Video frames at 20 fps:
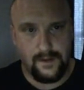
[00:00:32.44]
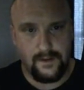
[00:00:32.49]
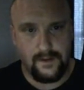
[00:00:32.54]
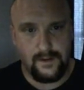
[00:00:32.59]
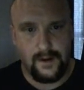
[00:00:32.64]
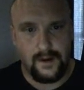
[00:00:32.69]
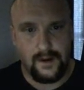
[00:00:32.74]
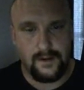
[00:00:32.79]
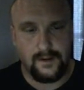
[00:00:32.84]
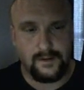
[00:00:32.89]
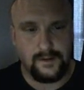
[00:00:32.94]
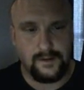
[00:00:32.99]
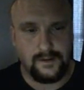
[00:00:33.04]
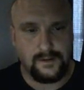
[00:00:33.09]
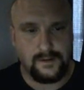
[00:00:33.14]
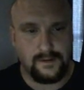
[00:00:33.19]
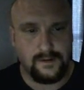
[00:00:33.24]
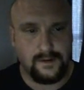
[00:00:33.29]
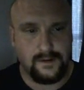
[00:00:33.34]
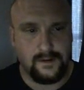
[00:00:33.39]
Okay, this
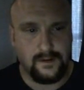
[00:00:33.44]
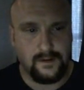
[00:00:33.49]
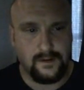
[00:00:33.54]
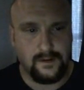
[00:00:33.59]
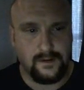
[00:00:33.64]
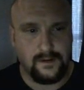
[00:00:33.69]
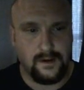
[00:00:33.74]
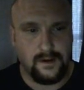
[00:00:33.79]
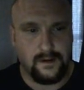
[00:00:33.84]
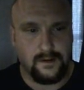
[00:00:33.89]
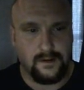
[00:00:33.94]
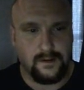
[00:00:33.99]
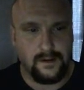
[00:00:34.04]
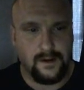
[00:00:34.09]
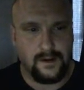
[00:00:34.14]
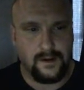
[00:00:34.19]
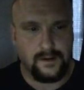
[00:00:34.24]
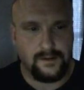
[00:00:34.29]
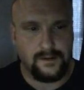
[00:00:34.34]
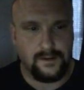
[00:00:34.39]
is to get your
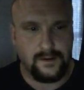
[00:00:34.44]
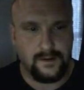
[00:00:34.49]
links.